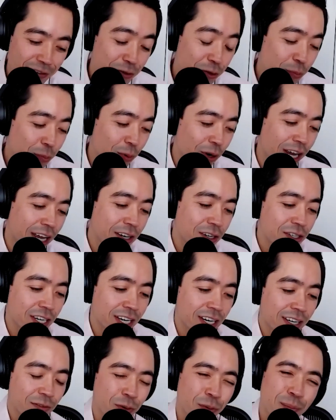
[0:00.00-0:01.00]
new brand
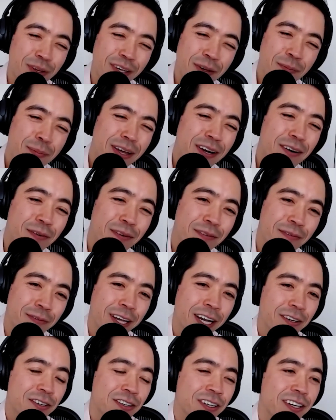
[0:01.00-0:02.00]
change will be a better
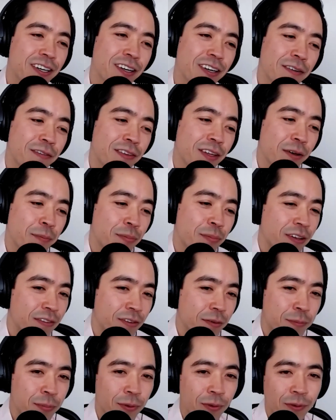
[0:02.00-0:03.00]
reflection of the
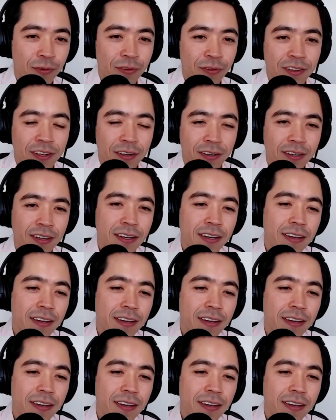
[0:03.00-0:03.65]
principles and